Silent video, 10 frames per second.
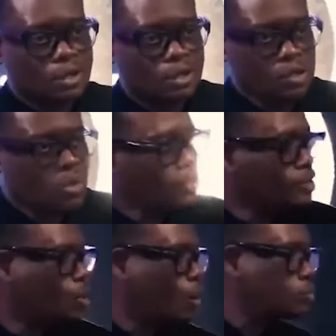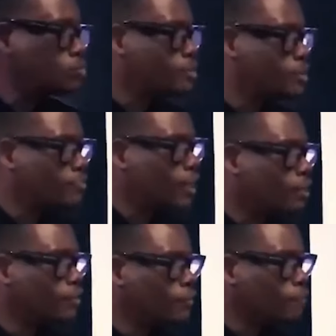You don't need God to achieve that.
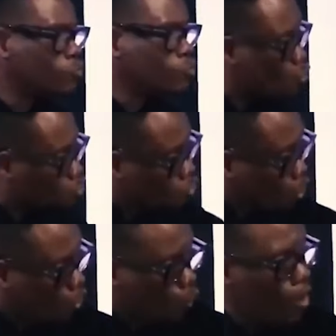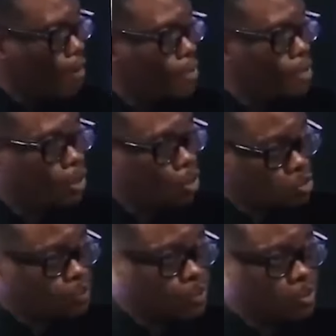So we have made the
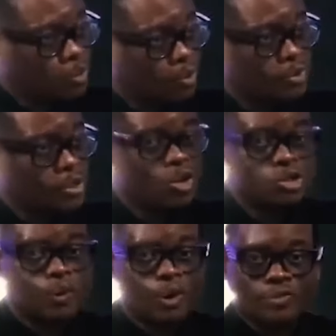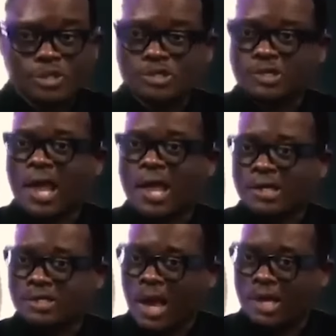gospel of things that
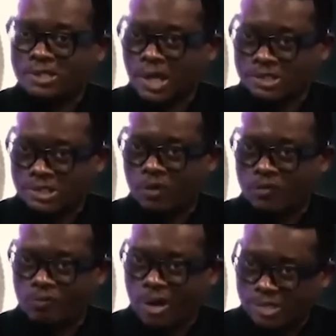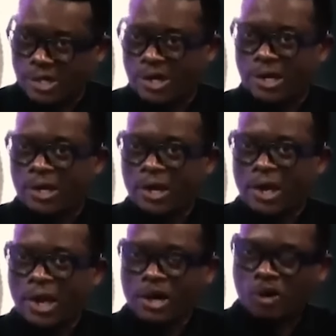eyes can see, of material
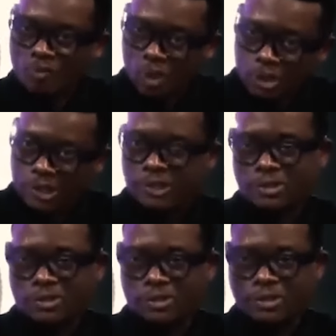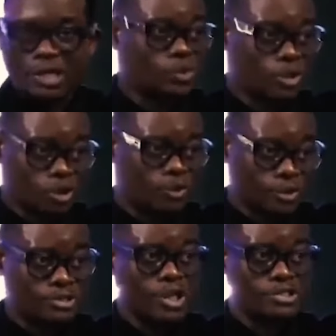and of money. That's what the gospel
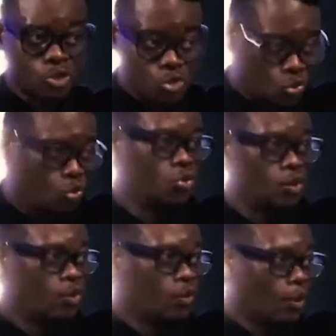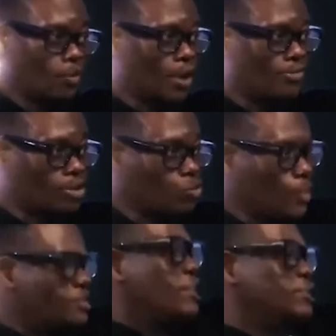is. That's the goal of our faith. We're
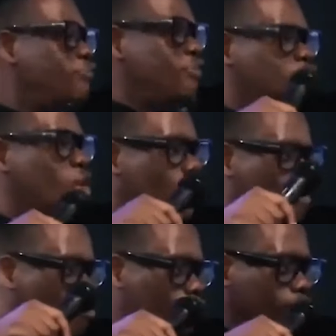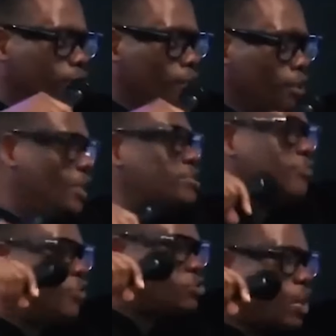exercising faith so that you have more money. Exercising
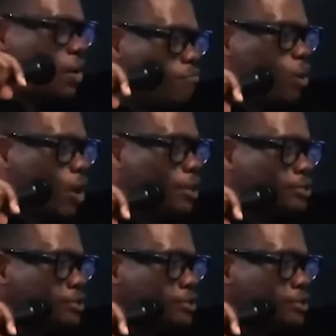faith so that you have more cars.